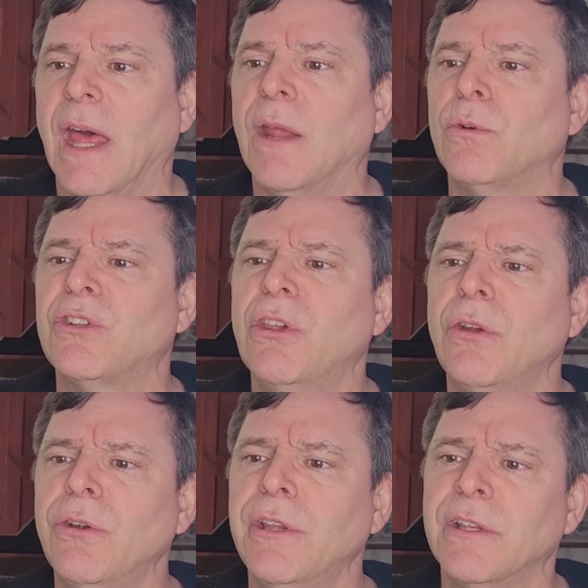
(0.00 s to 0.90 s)
And I was
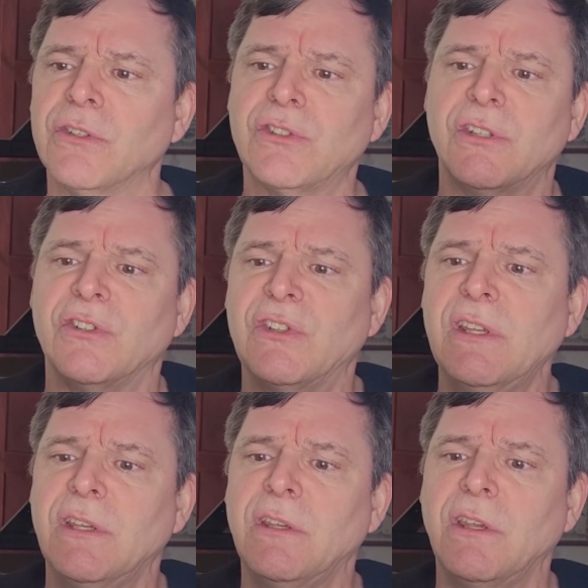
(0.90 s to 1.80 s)
curious to
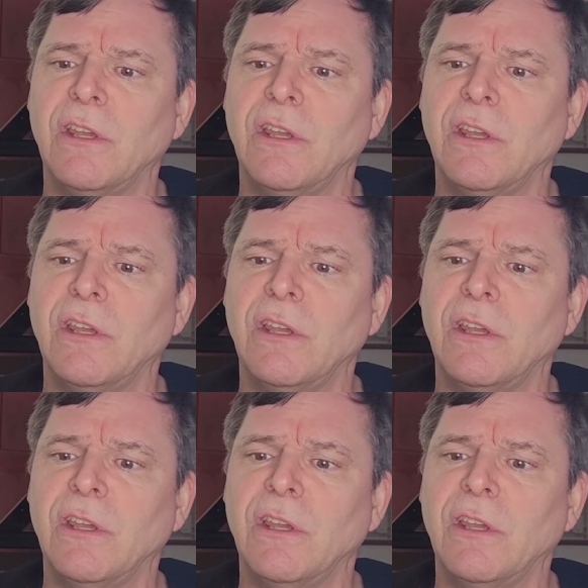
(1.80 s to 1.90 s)
see